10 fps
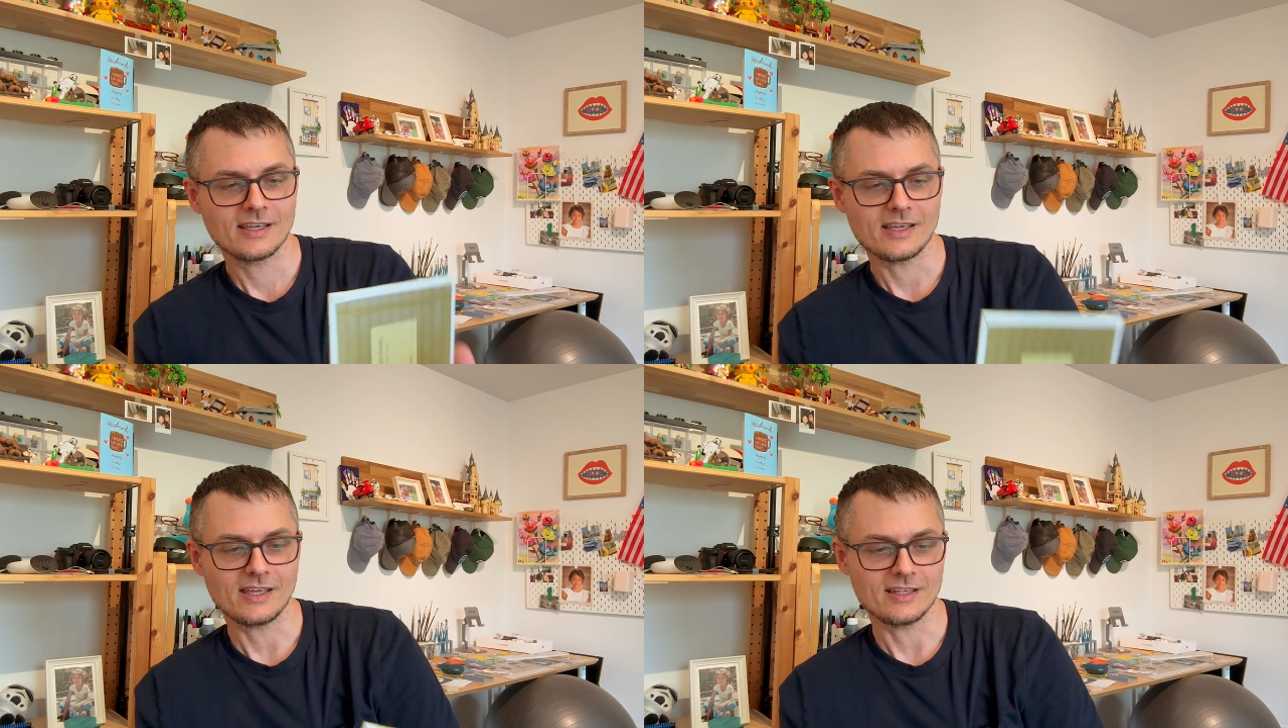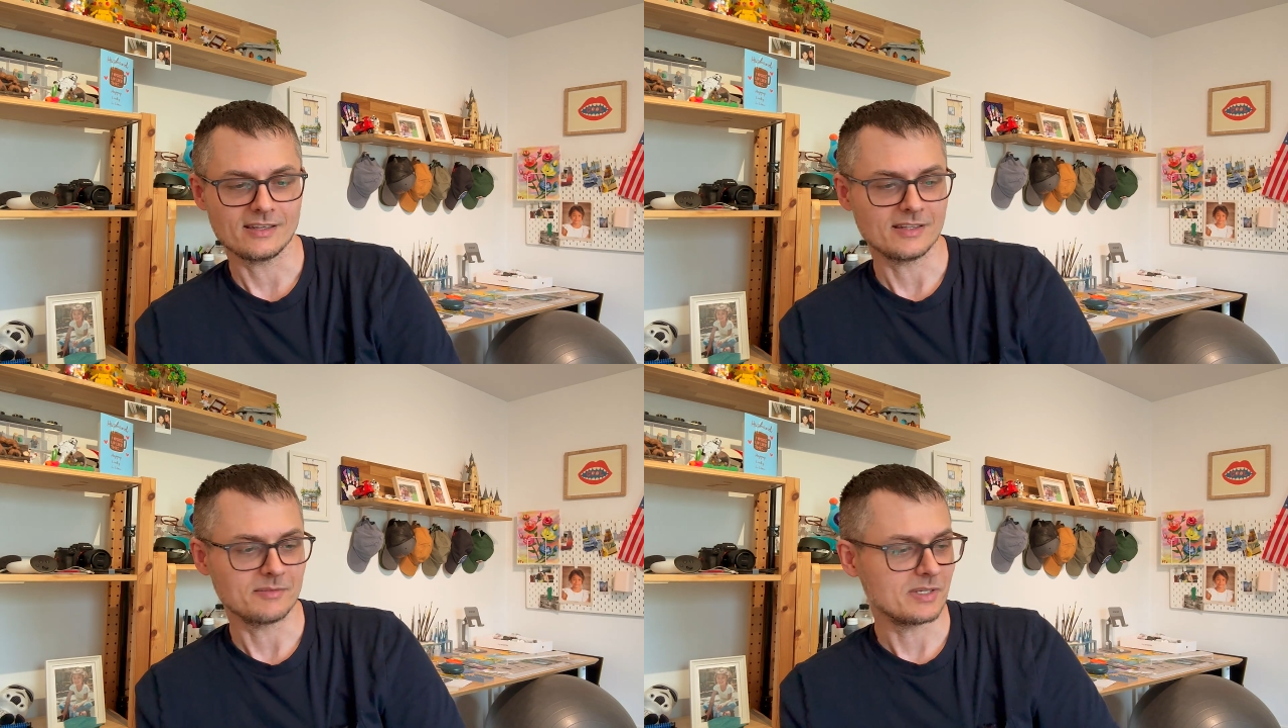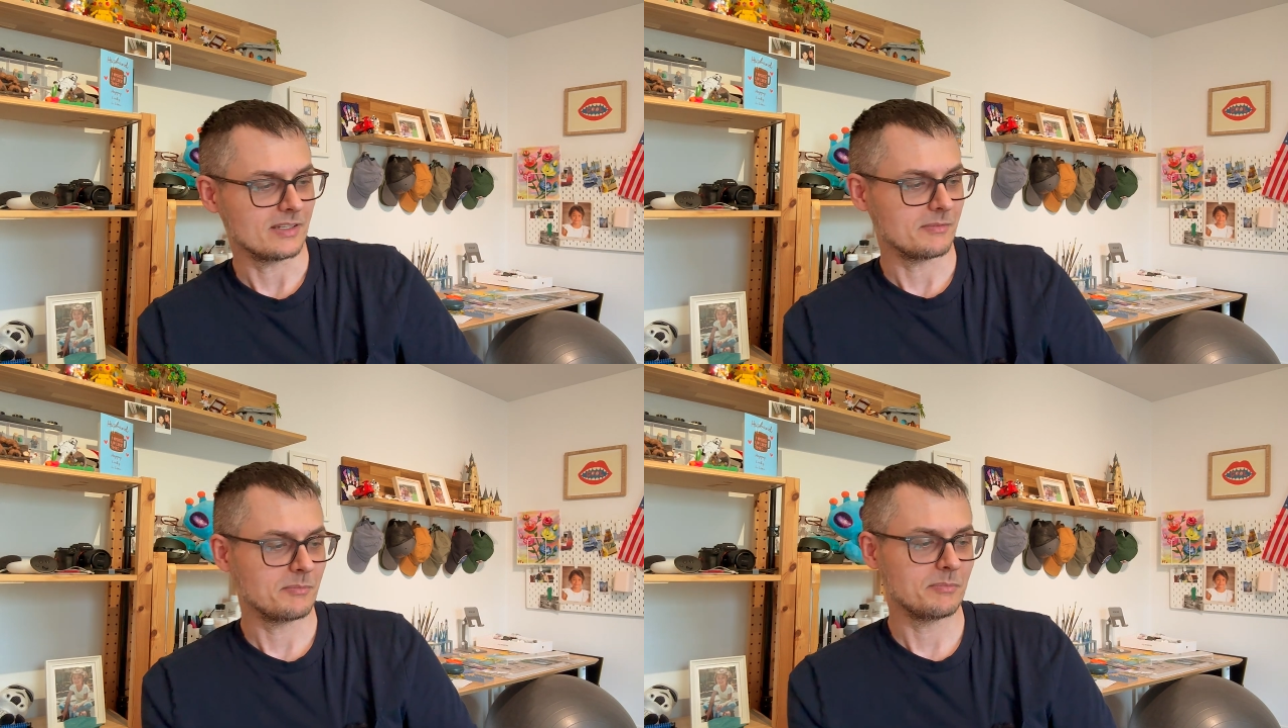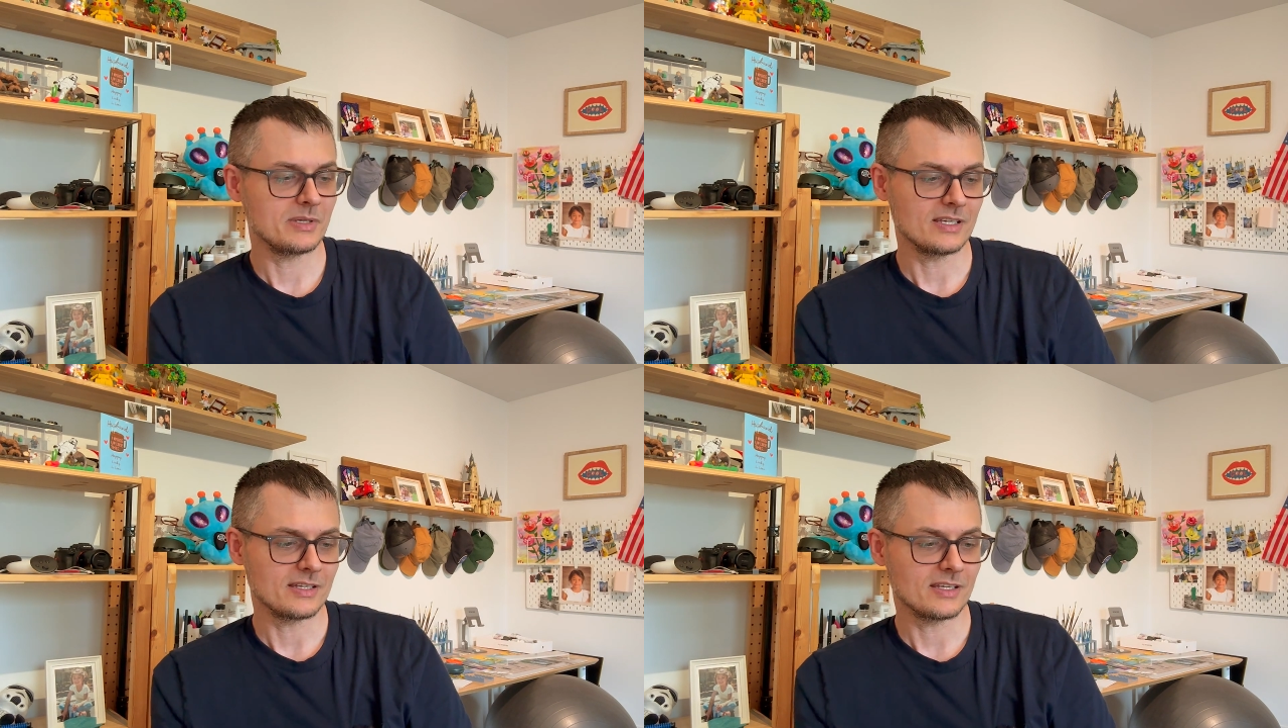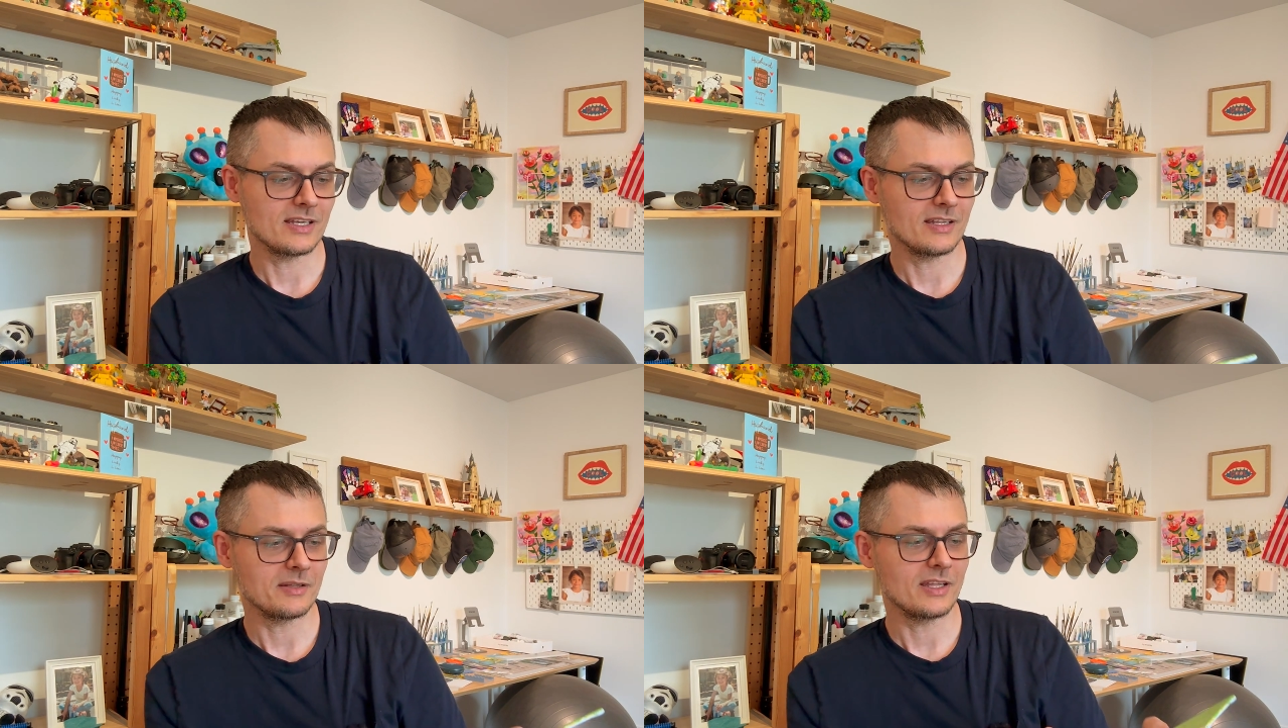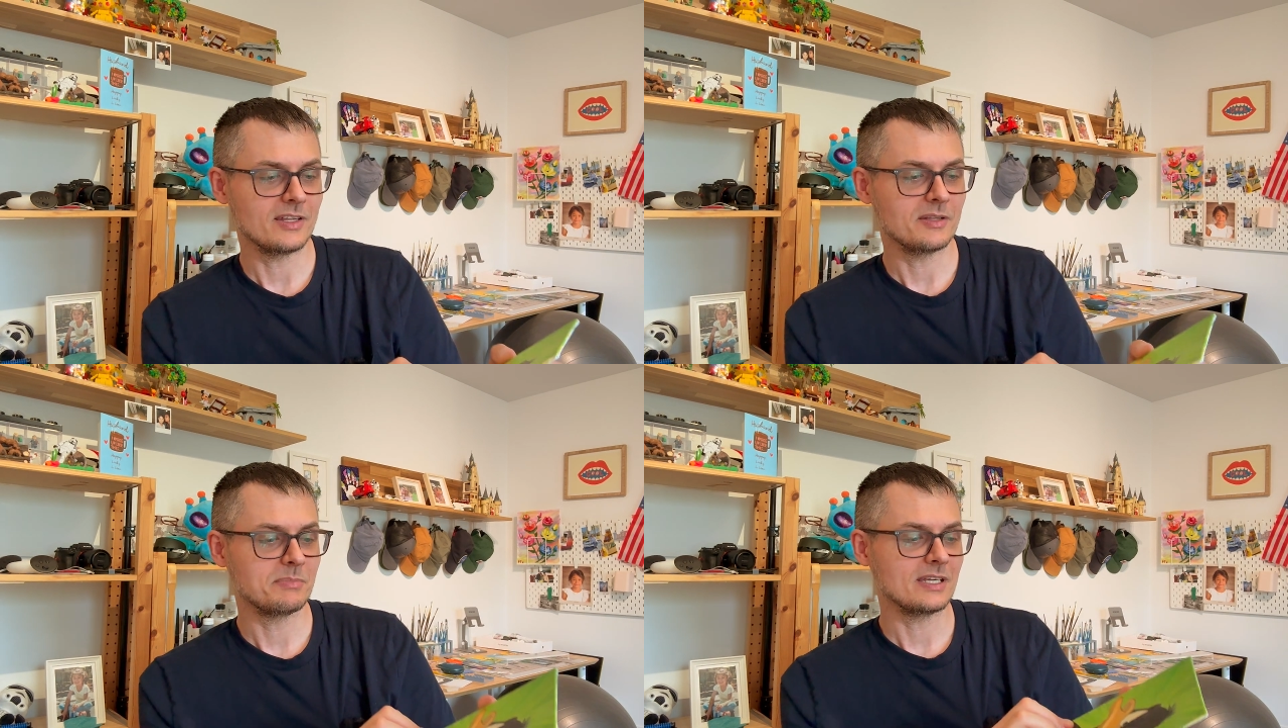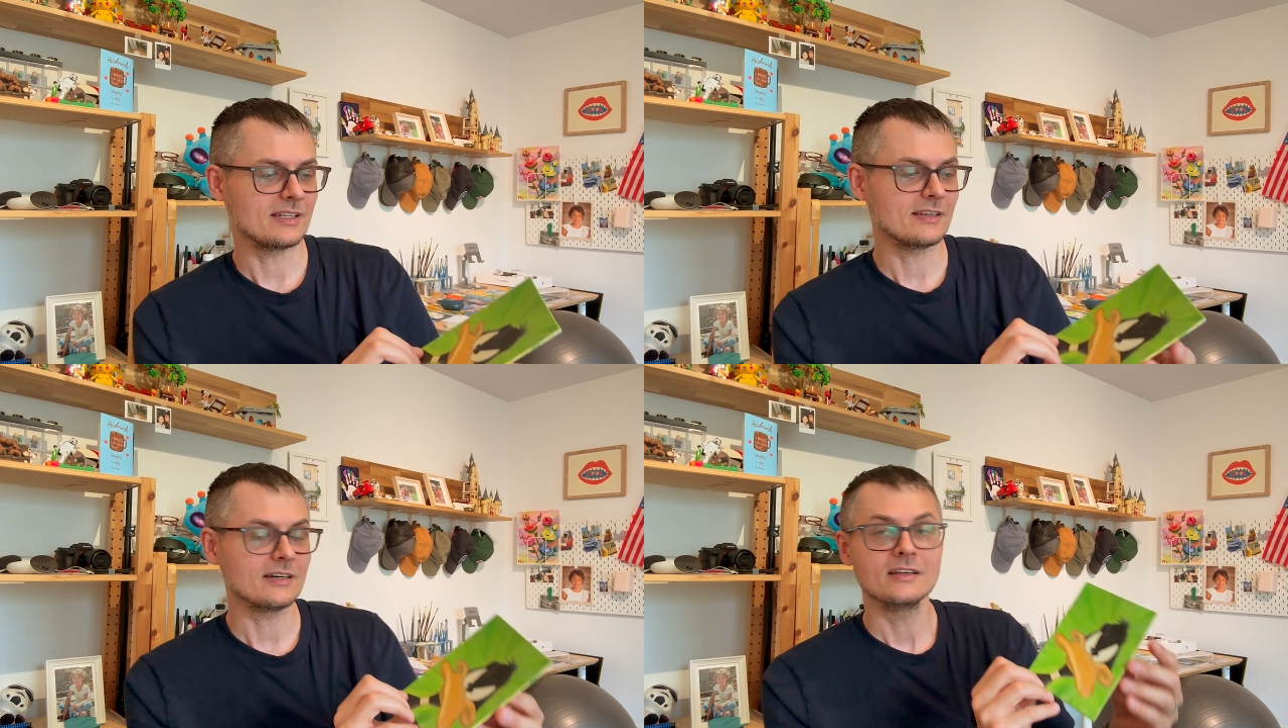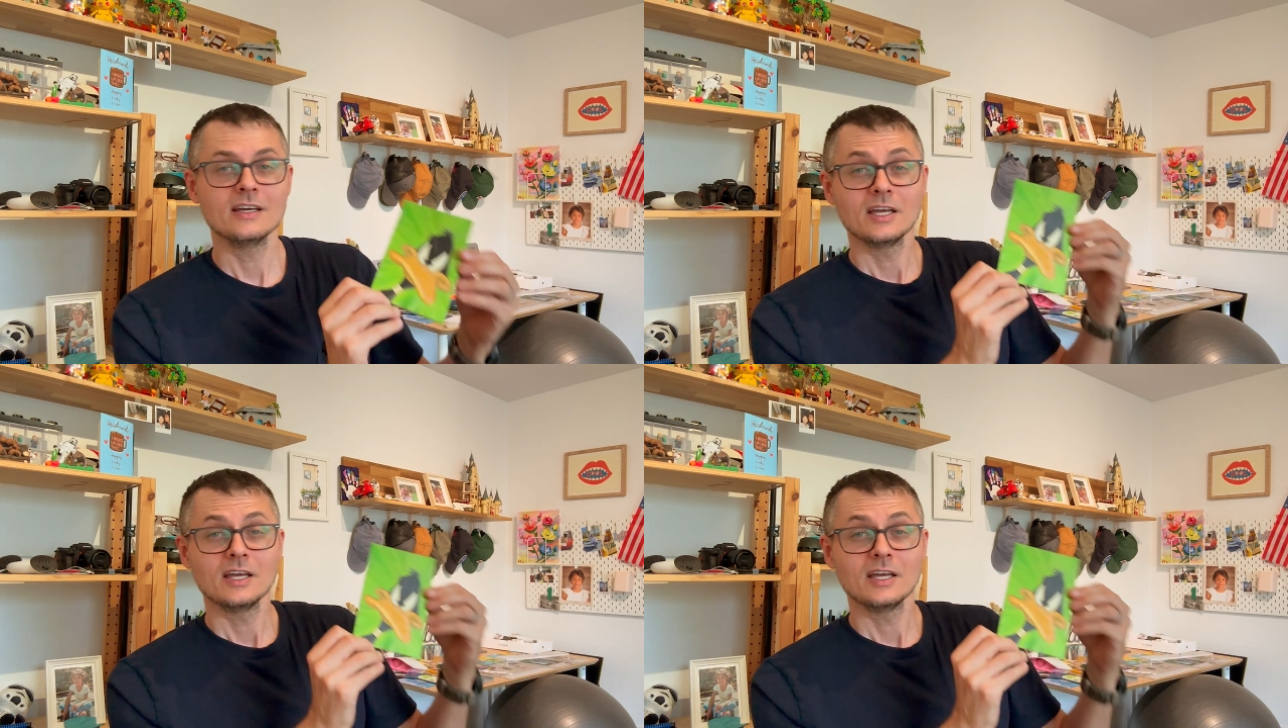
and then it being done.